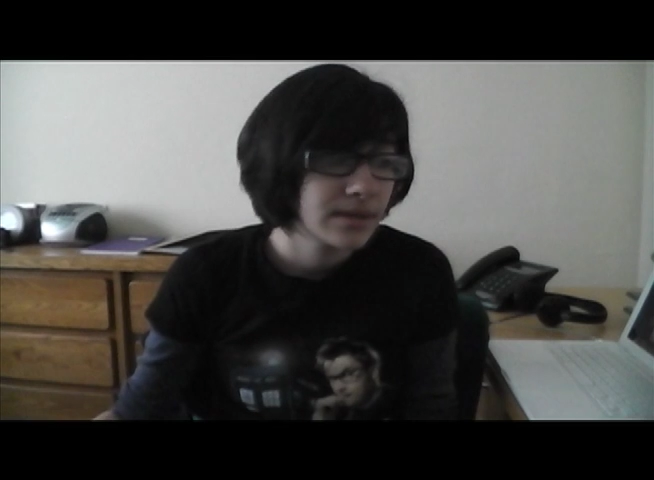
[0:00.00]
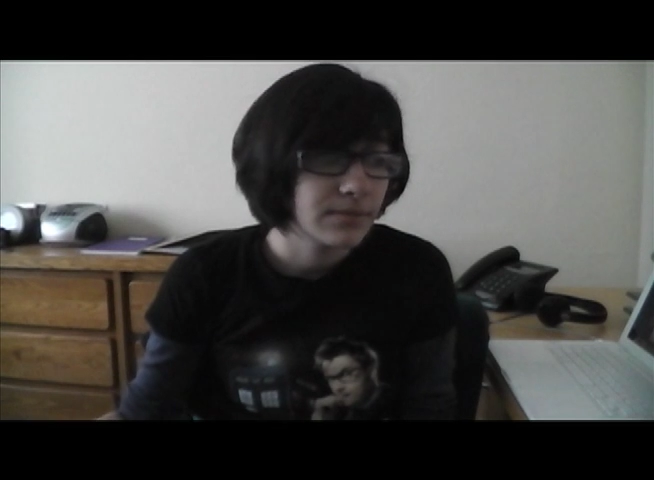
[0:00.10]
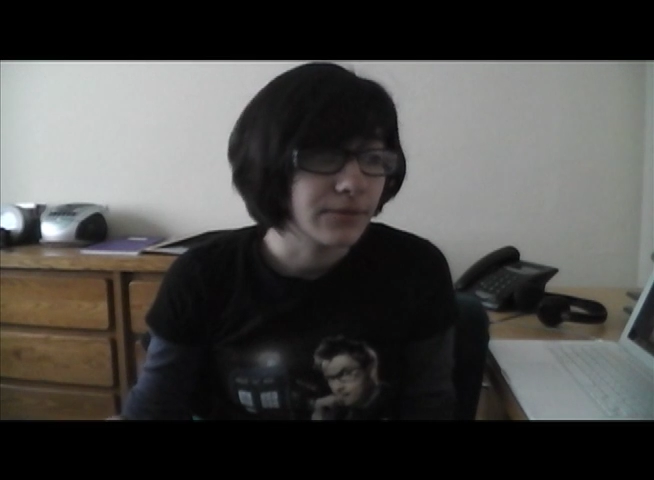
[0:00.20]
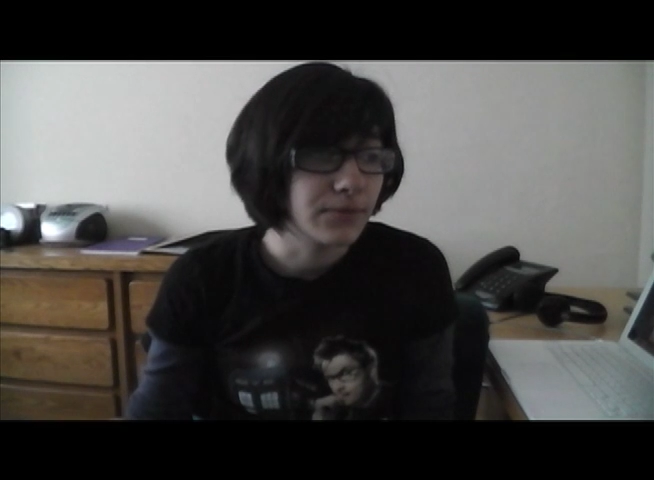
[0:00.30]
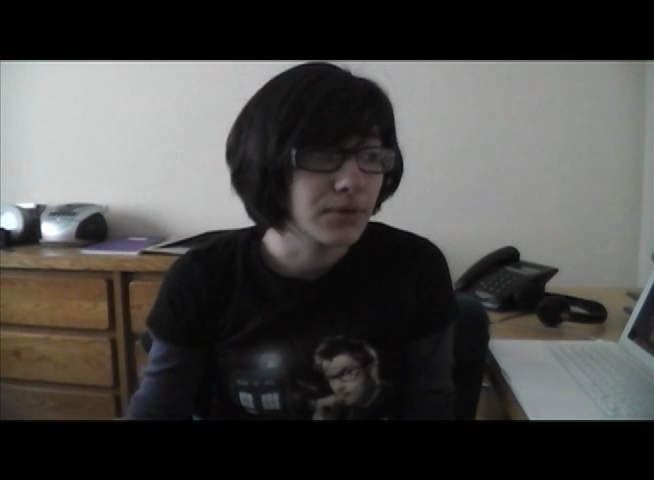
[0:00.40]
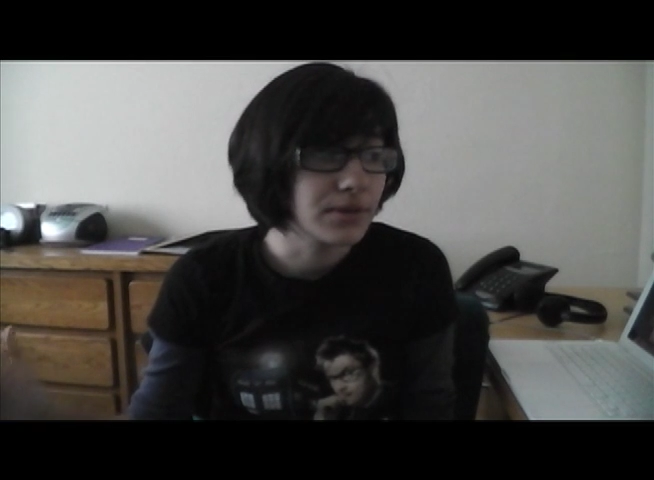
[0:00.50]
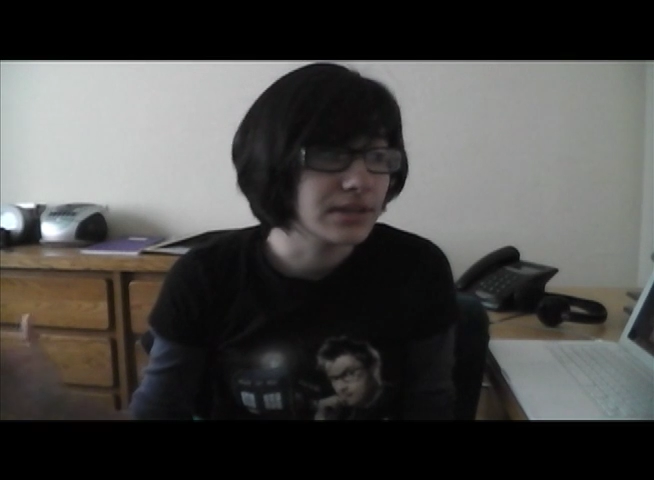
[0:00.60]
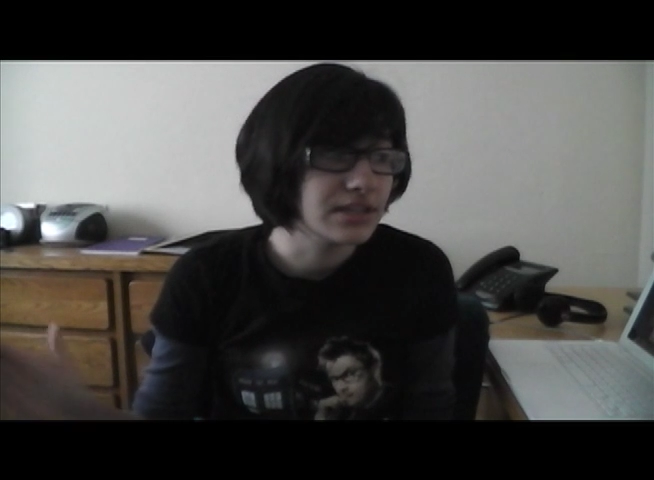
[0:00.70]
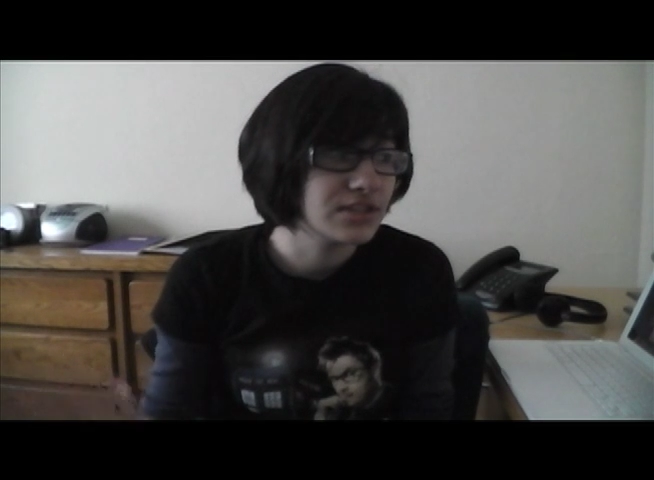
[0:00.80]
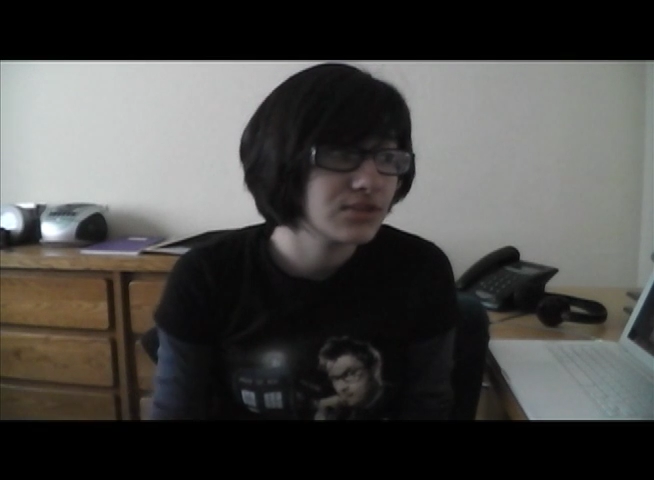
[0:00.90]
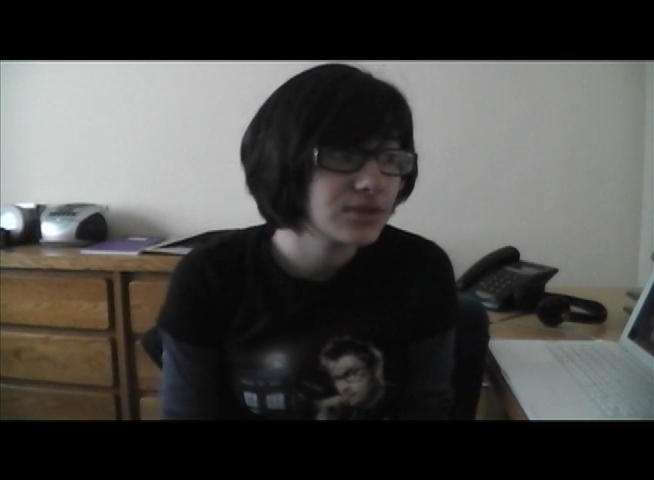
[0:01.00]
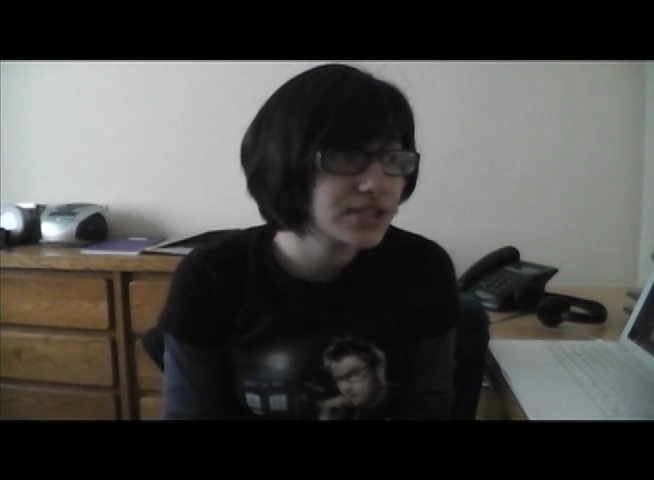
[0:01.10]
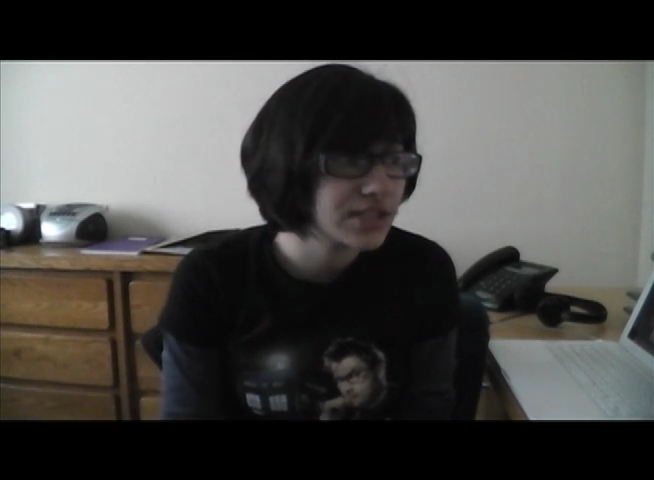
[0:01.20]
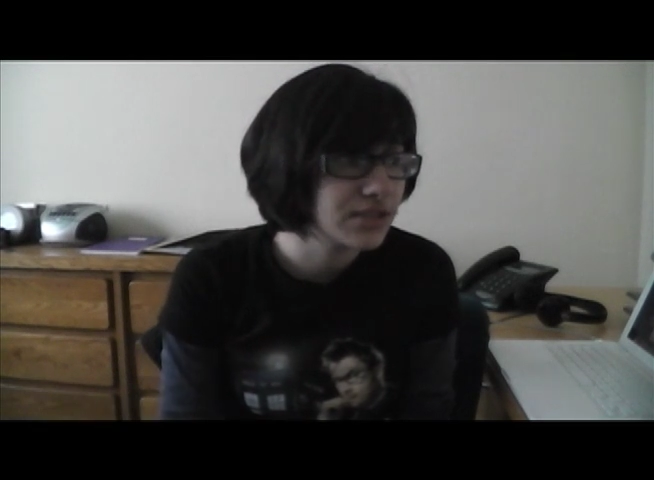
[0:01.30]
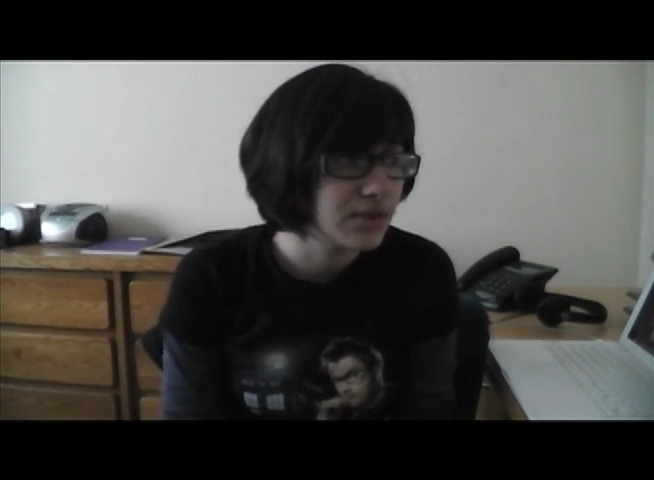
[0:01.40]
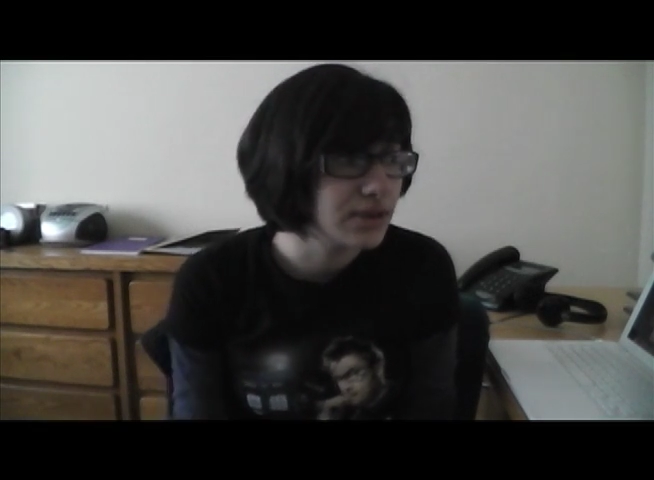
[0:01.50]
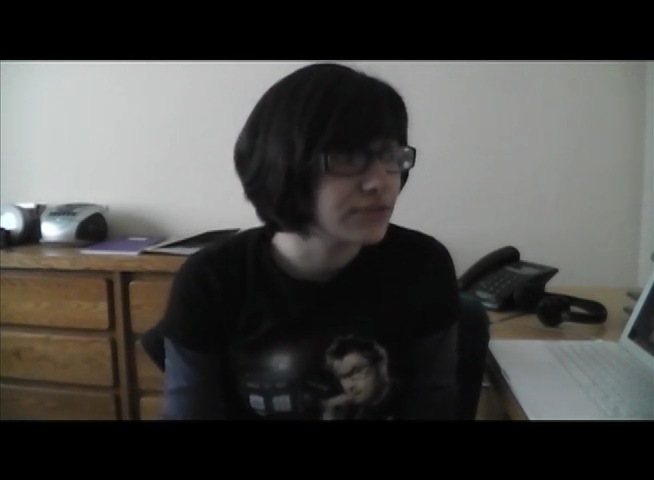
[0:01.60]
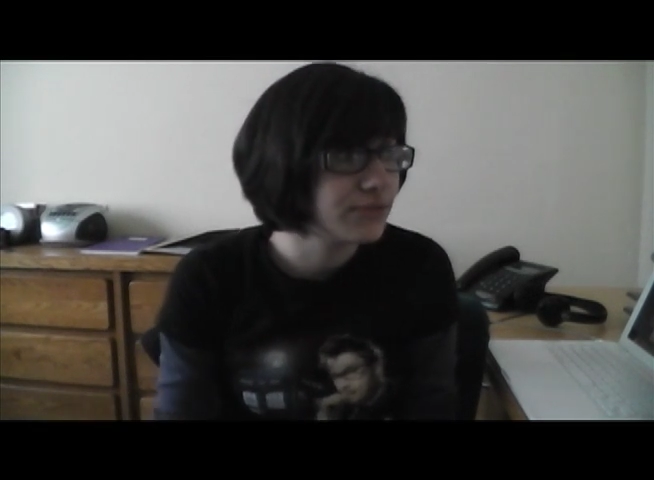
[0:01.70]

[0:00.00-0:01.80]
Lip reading: before the distortion noise